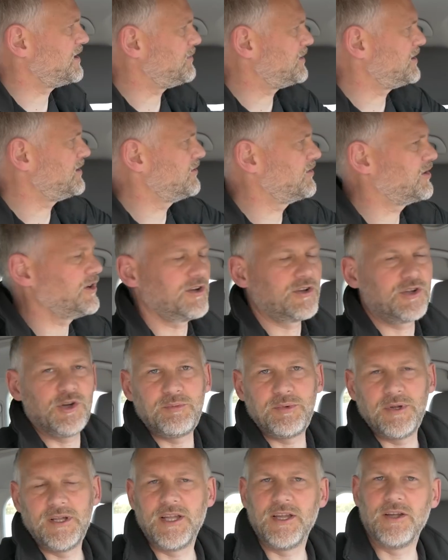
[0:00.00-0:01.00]
mean, you've got a
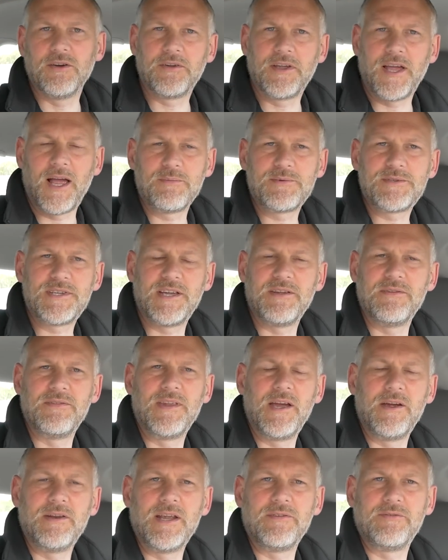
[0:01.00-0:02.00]
couple of little gaps here and
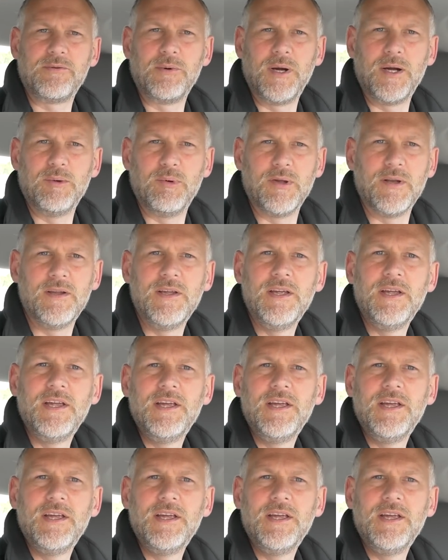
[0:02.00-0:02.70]
there and everywhere, but